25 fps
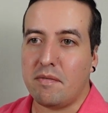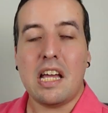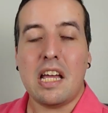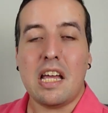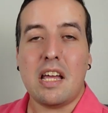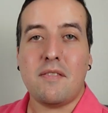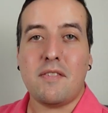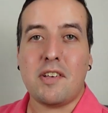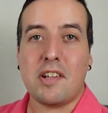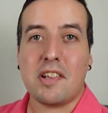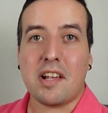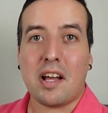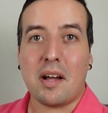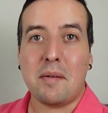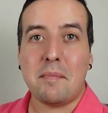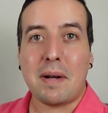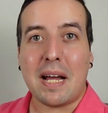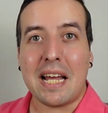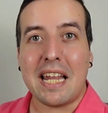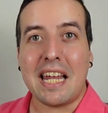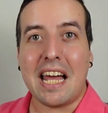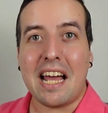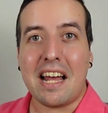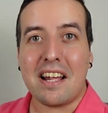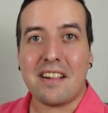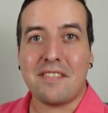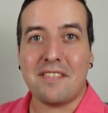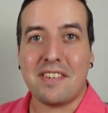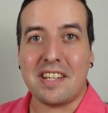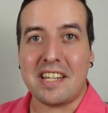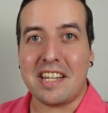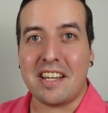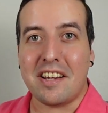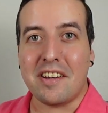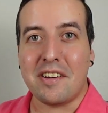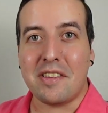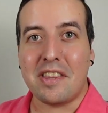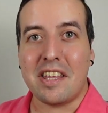If you saw my last
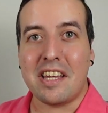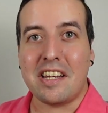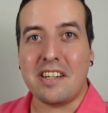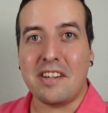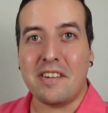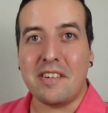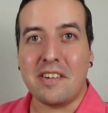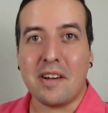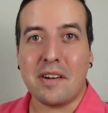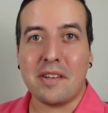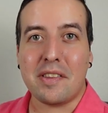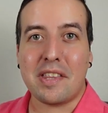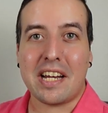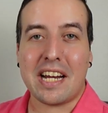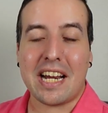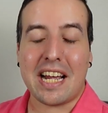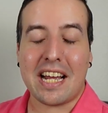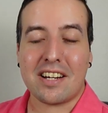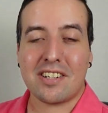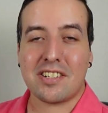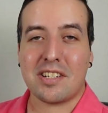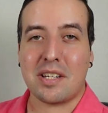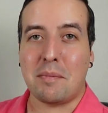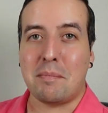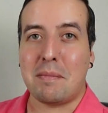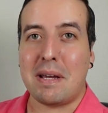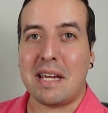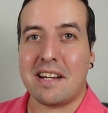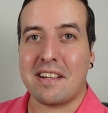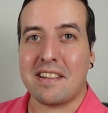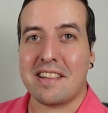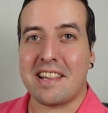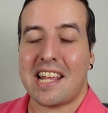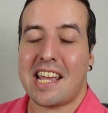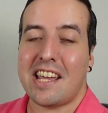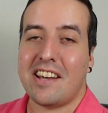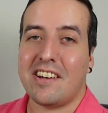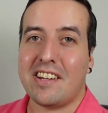video, then you know that I actually made a
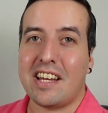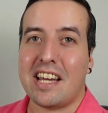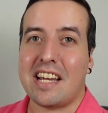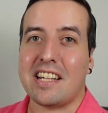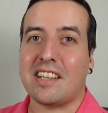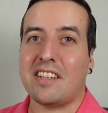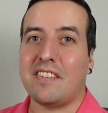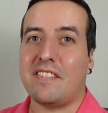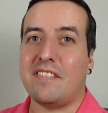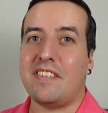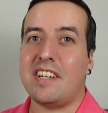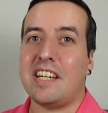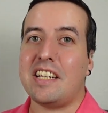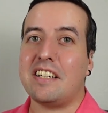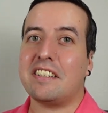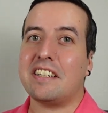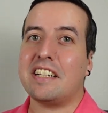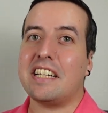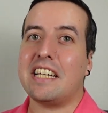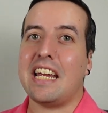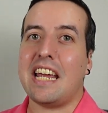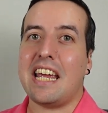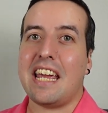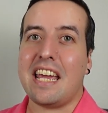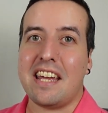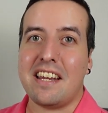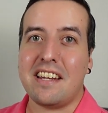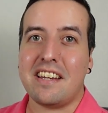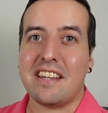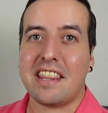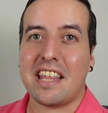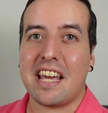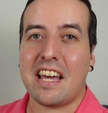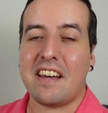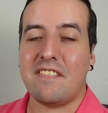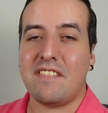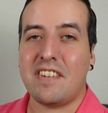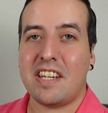sale at the very end of
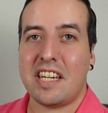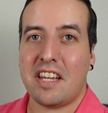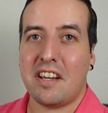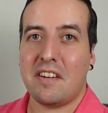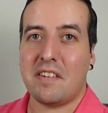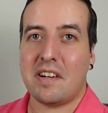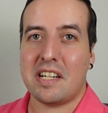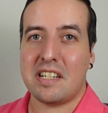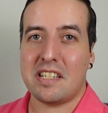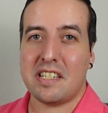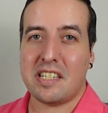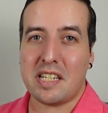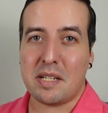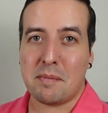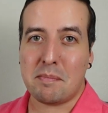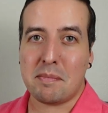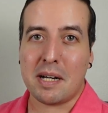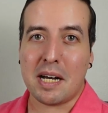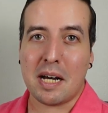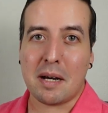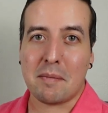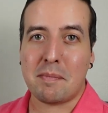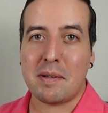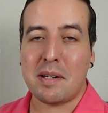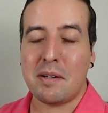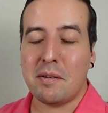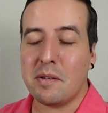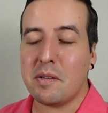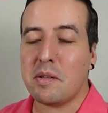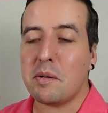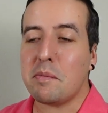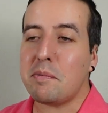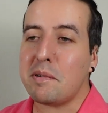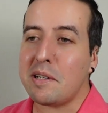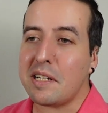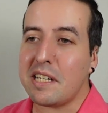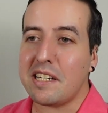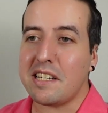that video on Depop, and it was a
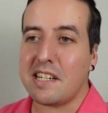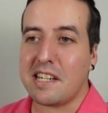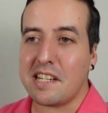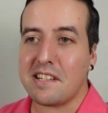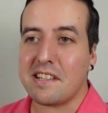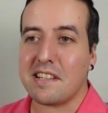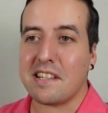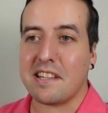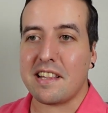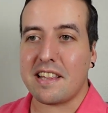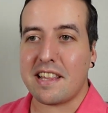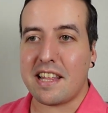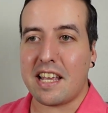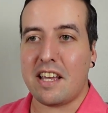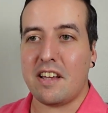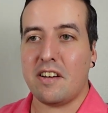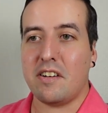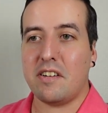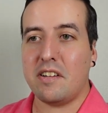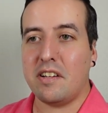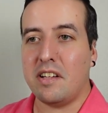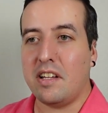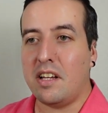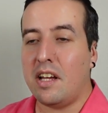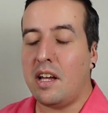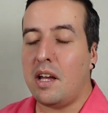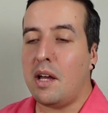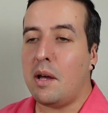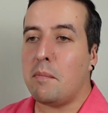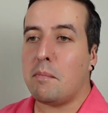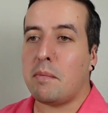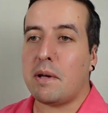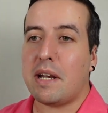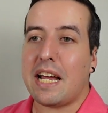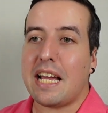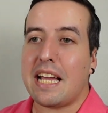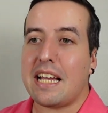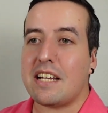pretty decent sale.
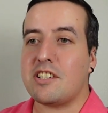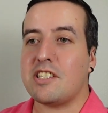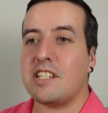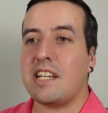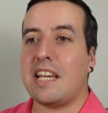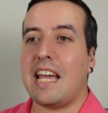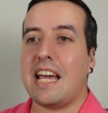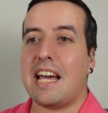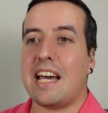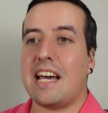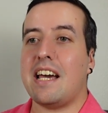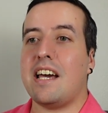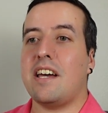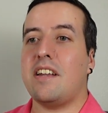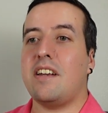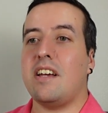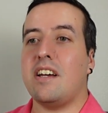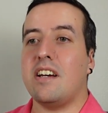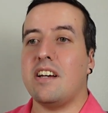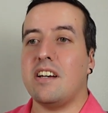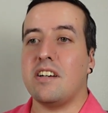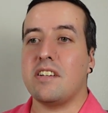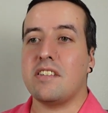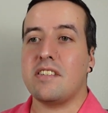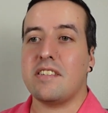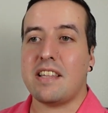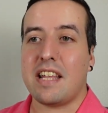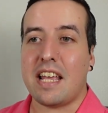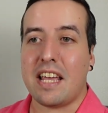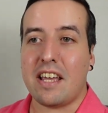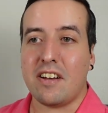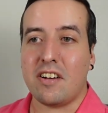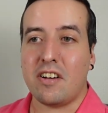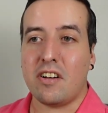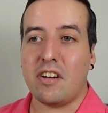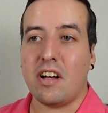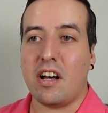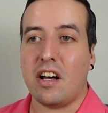But I actually had a
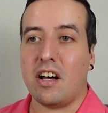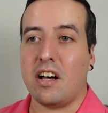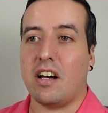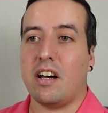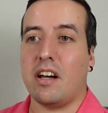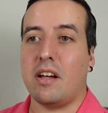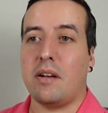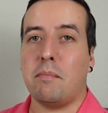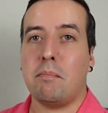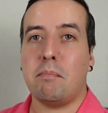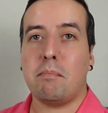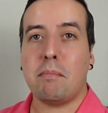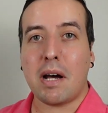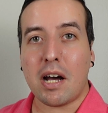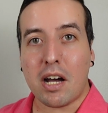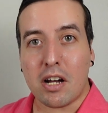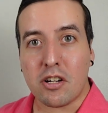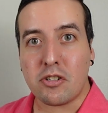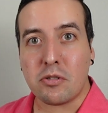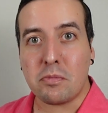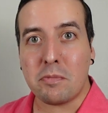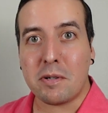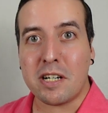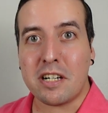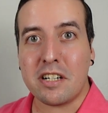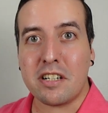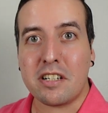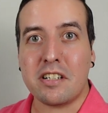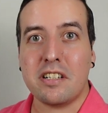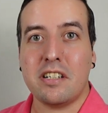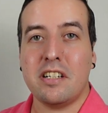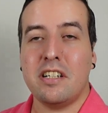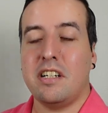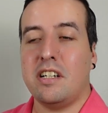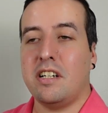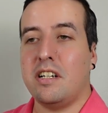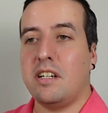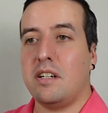sale on Poshmark,
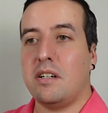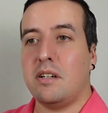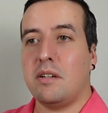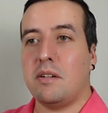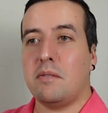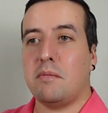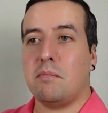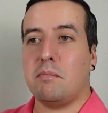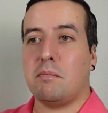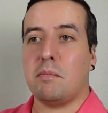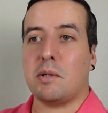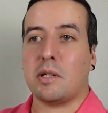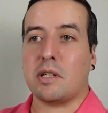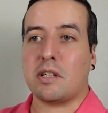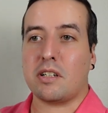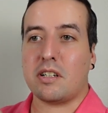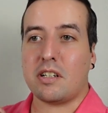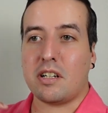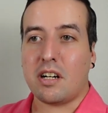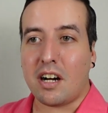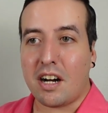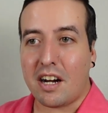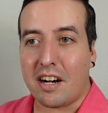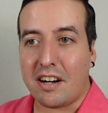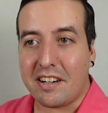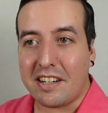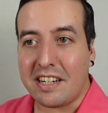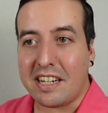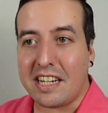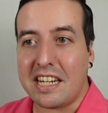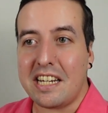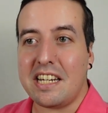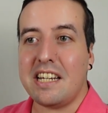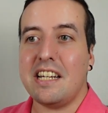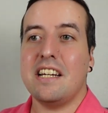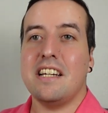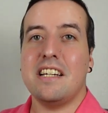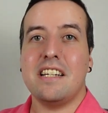
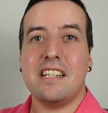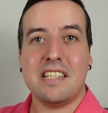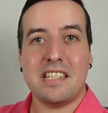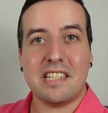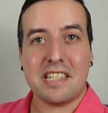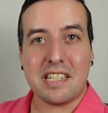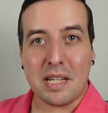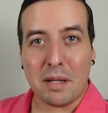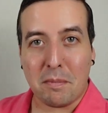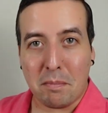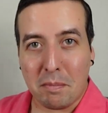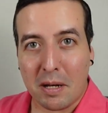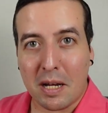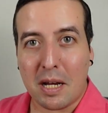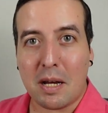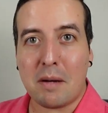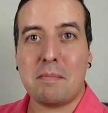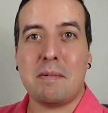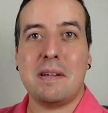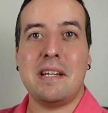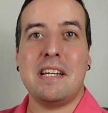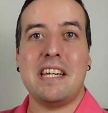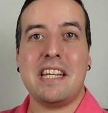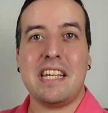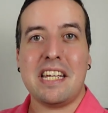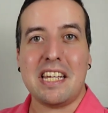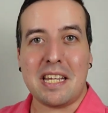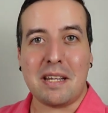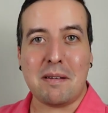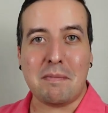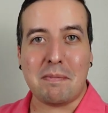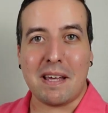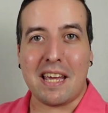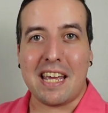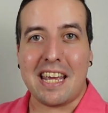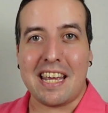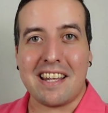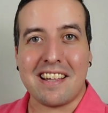Mercari, Depop, and
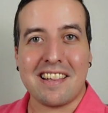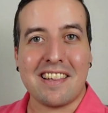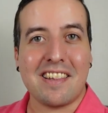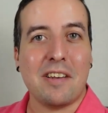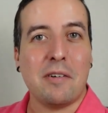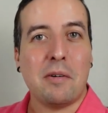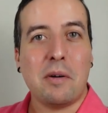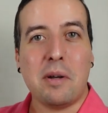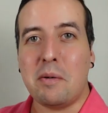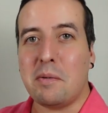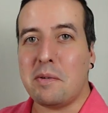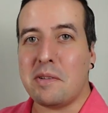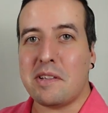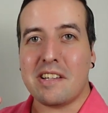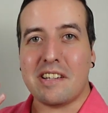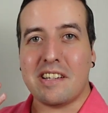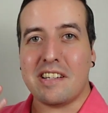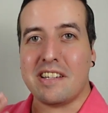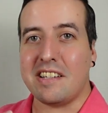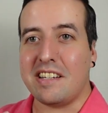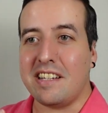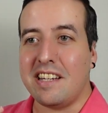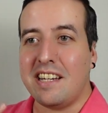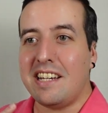eBay, so it was a